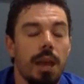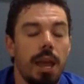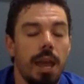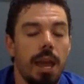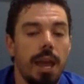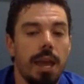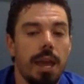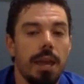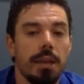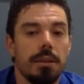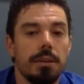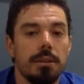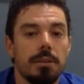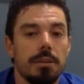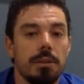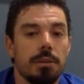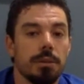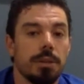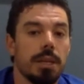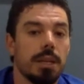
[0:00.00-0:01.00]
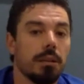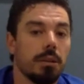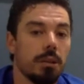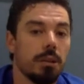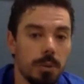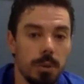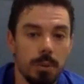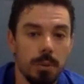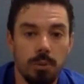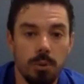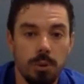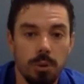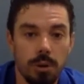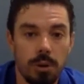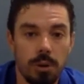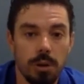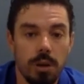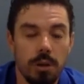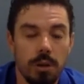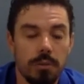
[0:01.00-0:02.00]
and get a little bit
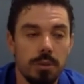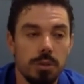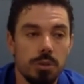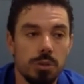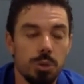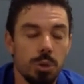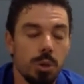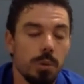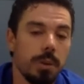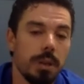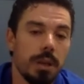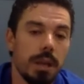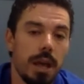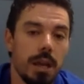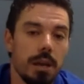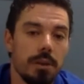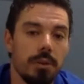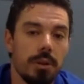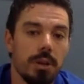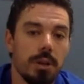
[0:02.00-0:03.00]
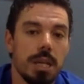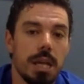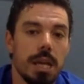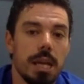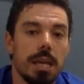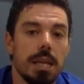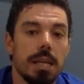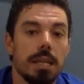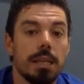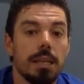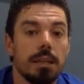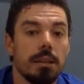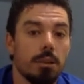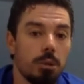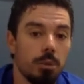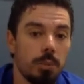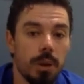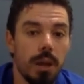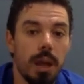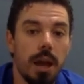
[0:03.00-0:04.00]
more of enjoyment out of our diet and get a
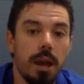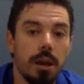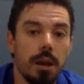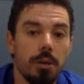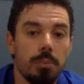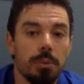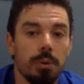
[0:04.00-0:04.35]
little bit higher